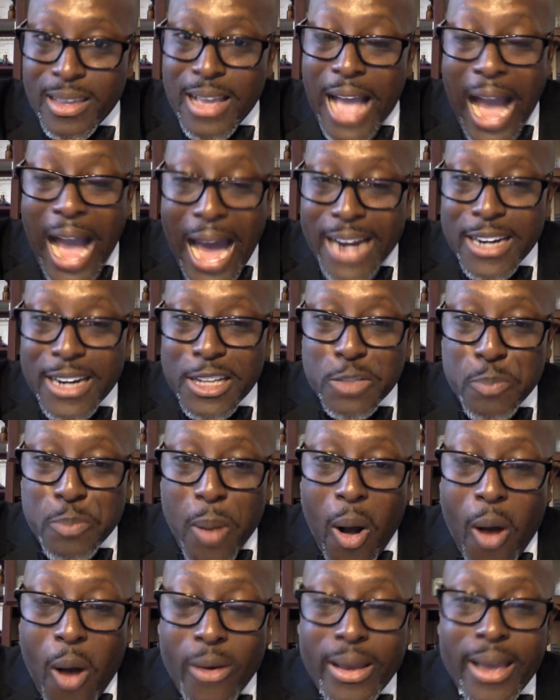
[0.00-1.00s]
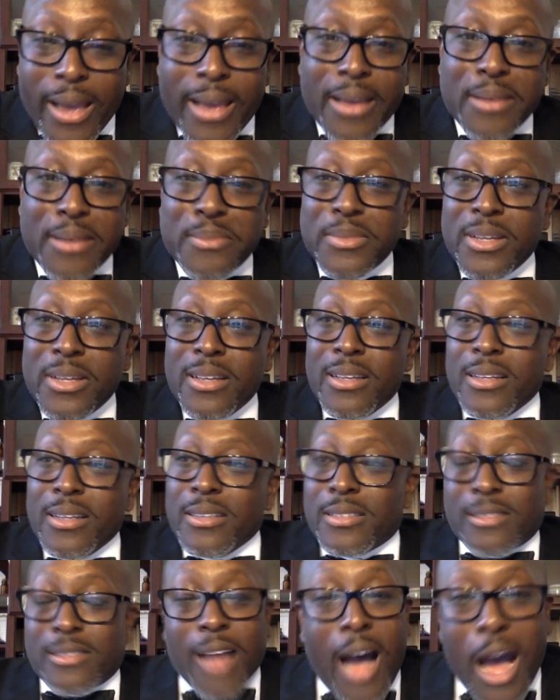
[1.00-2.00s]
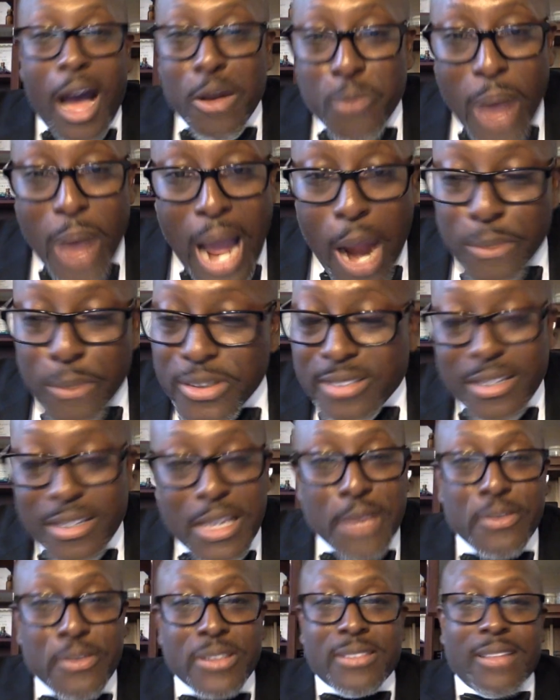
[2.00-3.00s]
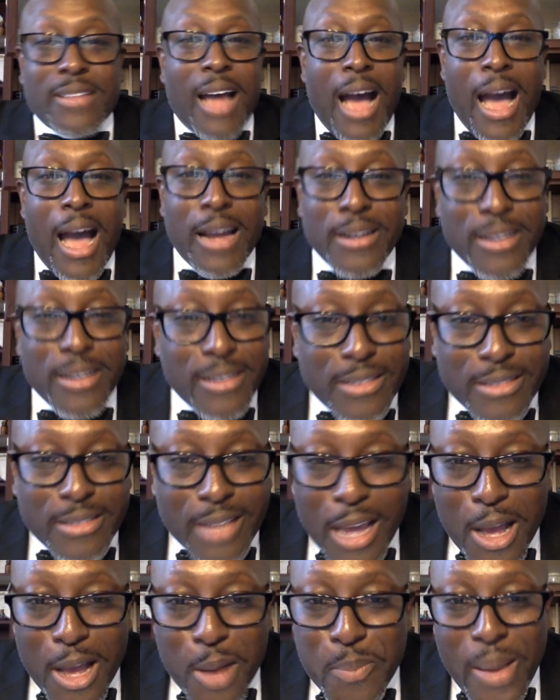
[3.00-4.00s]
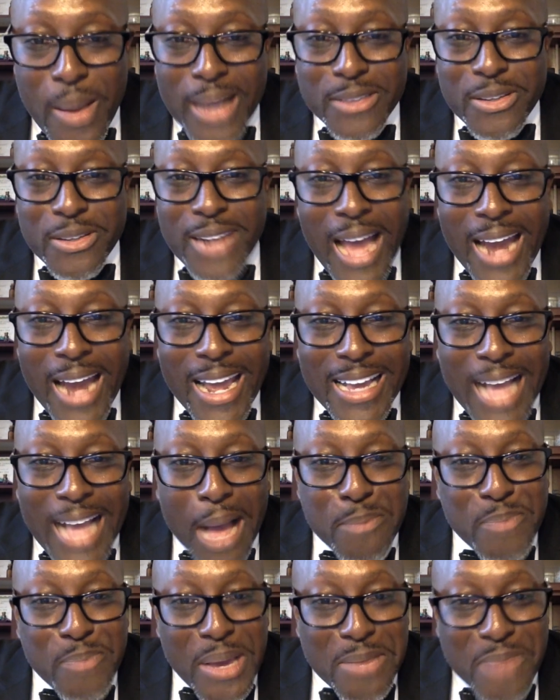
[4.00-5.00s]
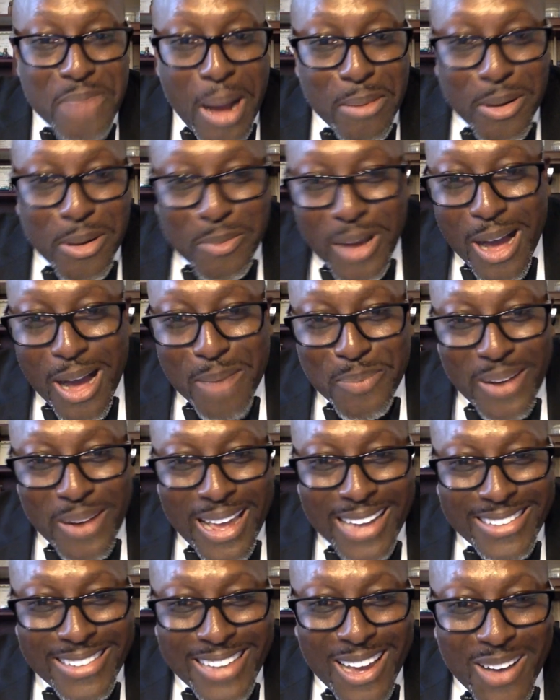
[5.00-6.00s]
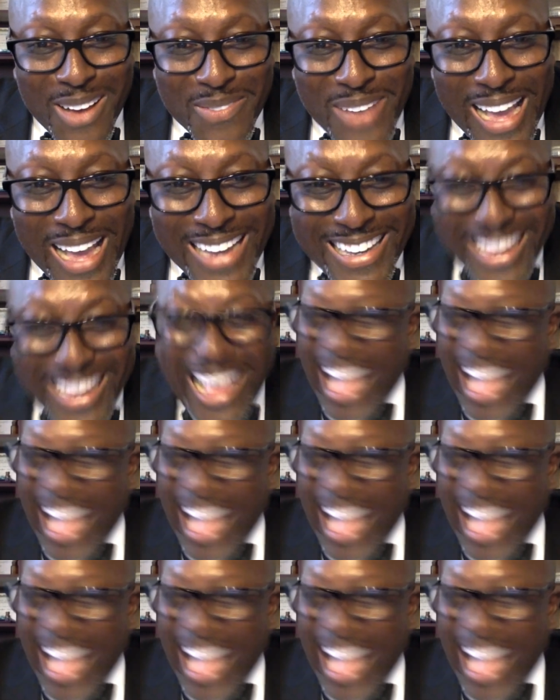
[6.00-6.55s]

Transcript: out of this ball game starting wide receiver, starting tailback. So now they got Big Mama uh, playing tailback.